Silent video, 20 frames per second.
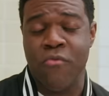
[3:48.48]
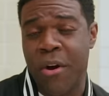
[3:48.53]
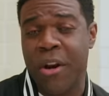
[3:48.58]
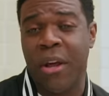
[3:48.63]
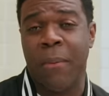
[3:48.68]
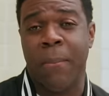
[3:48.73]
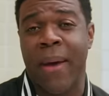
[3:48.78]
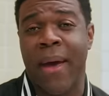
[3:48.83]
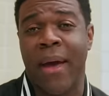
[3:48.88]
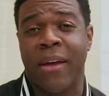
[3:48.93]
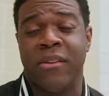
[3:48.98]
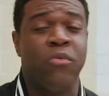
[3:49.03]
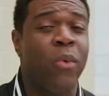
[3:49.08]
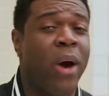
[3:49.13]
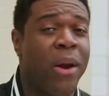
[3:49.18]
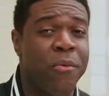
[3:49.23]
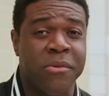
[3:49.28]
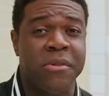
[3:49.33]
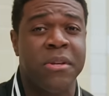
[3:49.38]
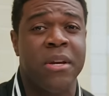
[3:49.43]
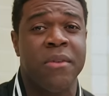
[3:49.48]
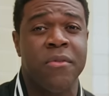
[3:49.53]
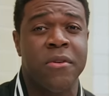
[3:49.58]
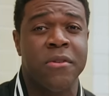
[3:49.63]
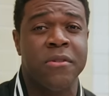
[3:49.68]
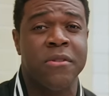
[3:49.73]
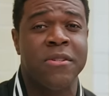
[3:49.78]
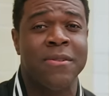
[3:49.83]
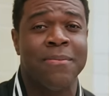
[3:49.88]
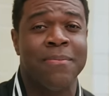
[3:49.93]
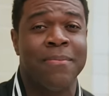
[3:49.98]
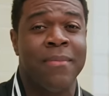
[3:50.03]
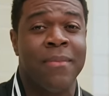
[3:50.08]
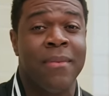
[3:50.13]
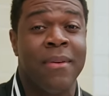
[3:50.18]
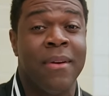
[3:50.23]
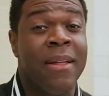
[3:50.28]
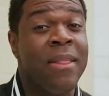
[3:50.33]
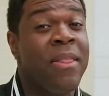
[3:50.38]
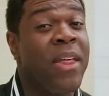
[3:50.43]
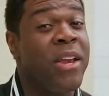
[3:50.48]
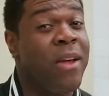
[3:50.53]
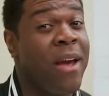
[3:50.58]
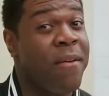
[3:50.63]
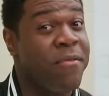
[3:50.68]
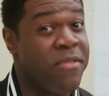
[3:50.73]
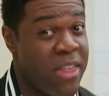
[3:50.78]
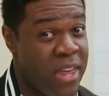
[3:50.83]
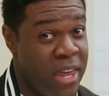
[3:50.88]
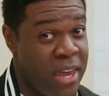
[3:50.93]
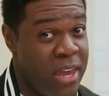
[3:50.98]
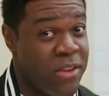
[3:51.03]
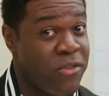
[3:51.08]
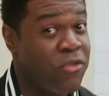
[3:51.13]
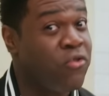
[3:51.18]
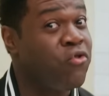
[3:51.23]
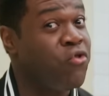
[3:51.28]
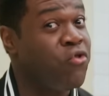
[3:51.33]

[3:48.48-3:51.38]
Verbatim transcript: running backs, wide receivers. you have these